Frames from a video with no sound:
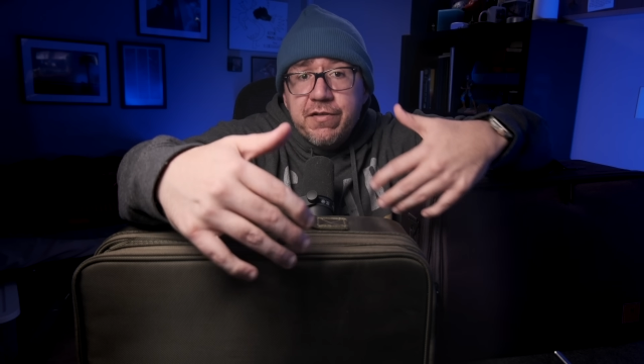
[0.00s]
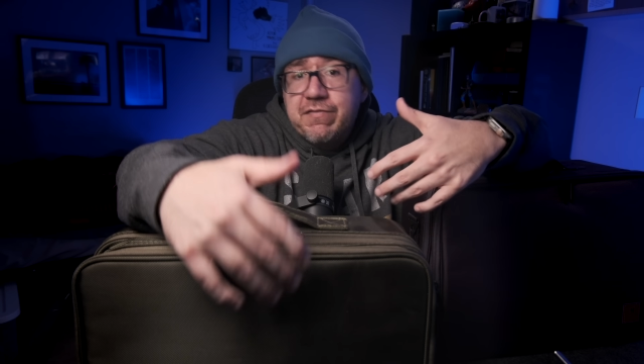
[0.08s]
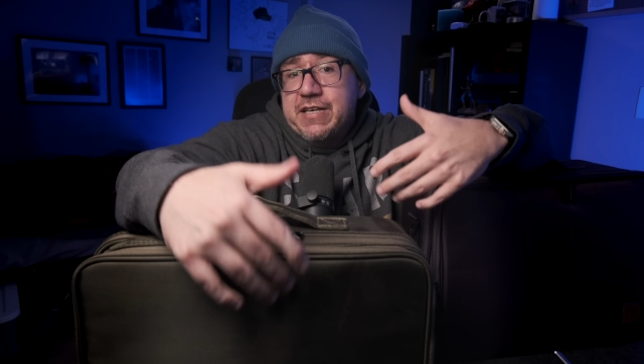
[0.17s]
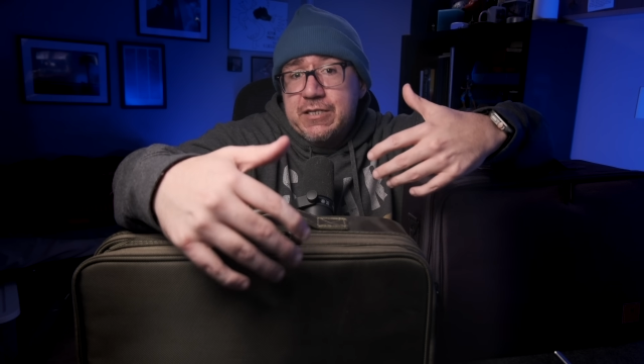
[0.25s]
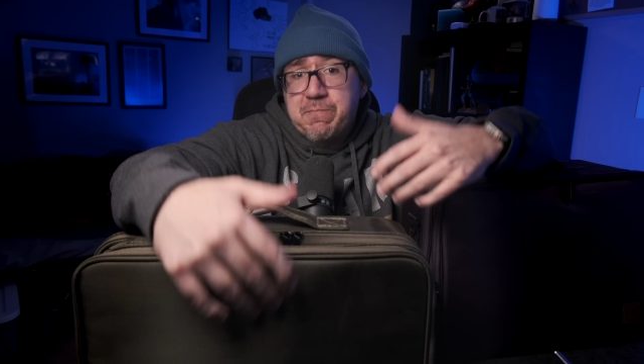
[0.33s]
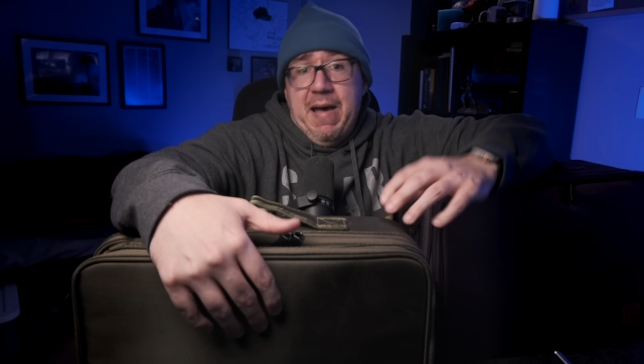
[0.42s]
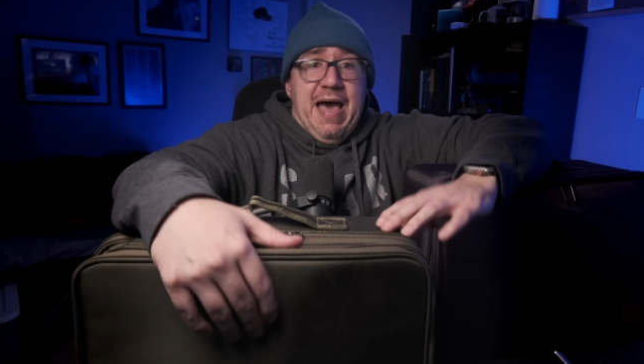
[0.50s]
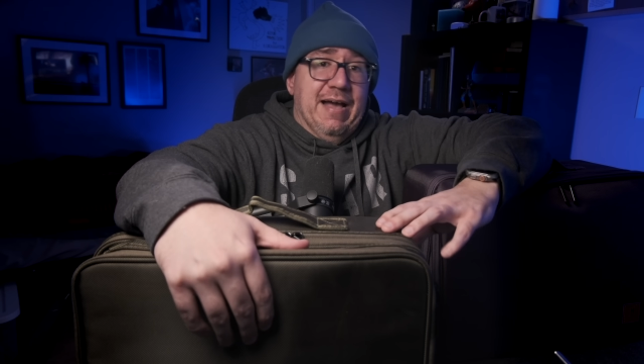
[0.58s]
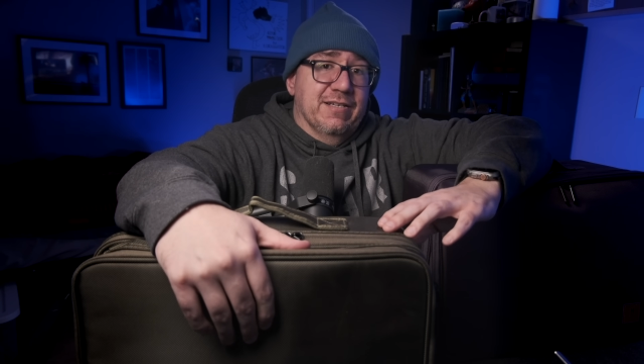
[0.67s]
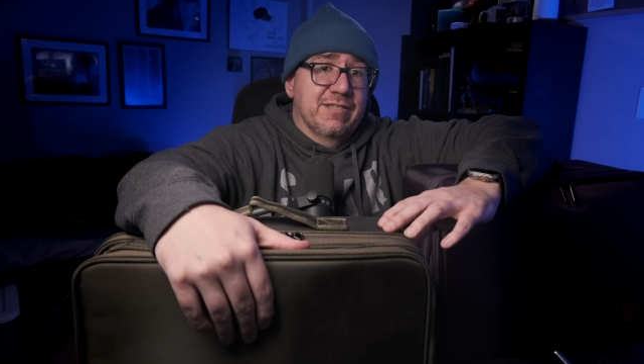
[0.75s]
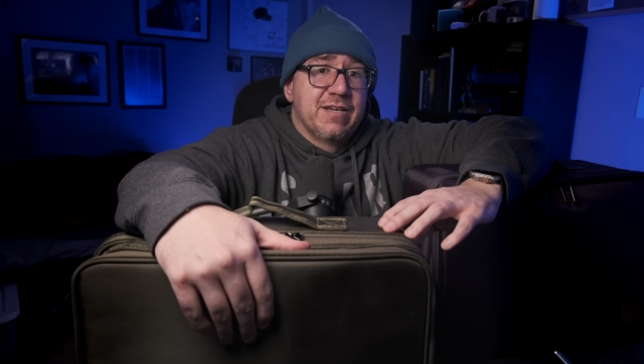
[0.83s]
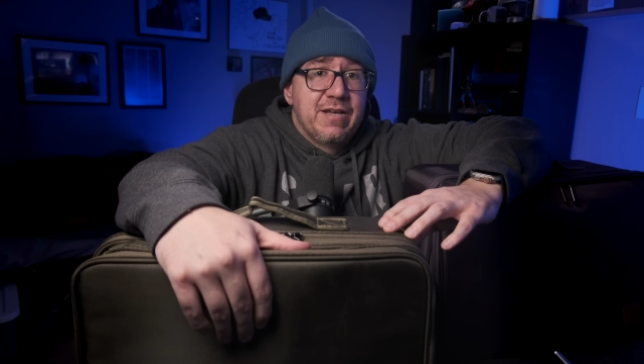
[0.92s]
these
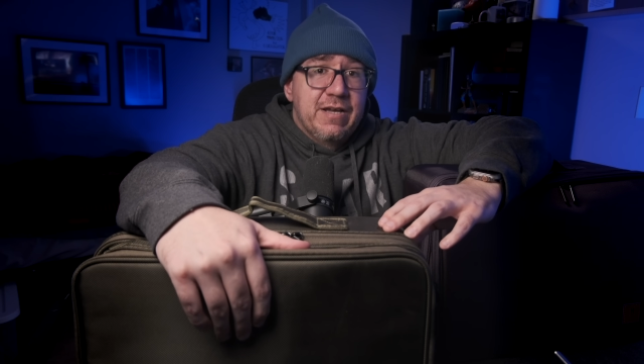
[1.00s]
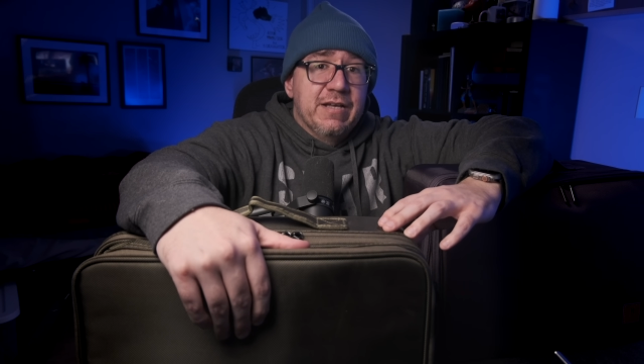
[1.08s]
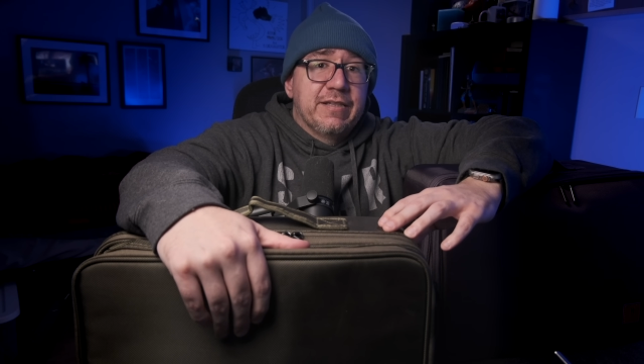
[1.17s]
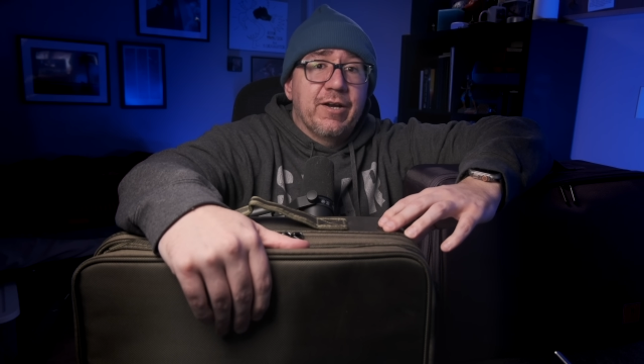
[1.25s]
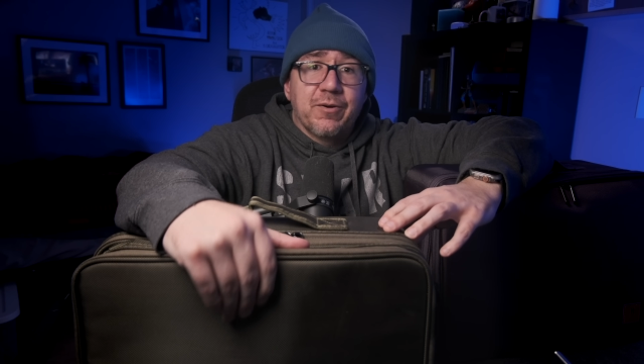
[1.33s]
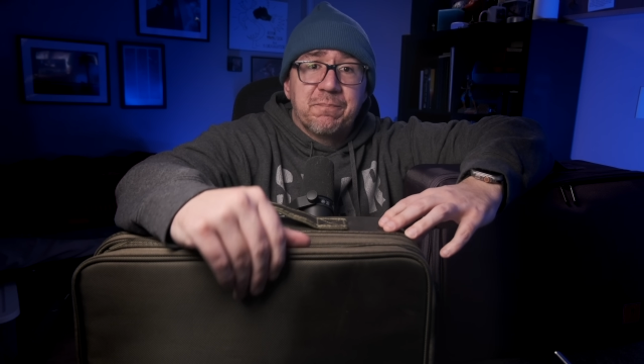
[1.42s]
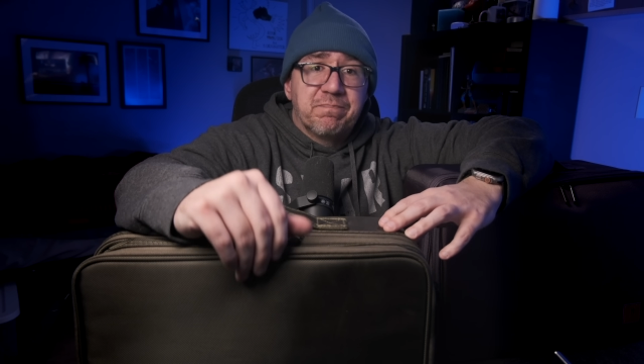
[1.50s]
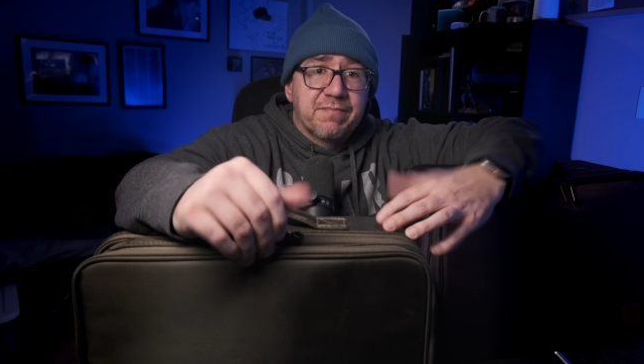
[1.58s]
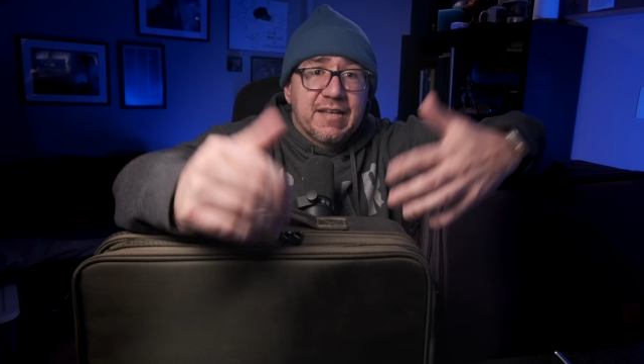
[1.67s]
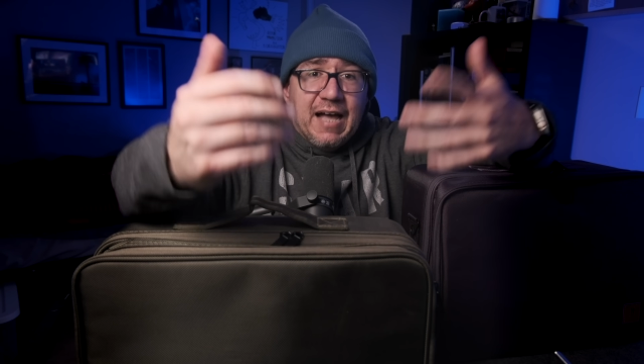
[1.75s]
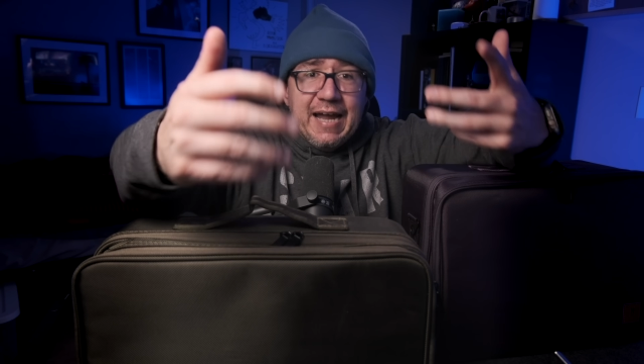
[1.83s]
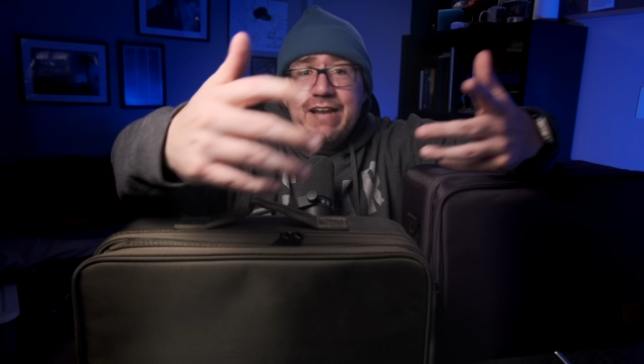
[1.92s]
bags, they're kind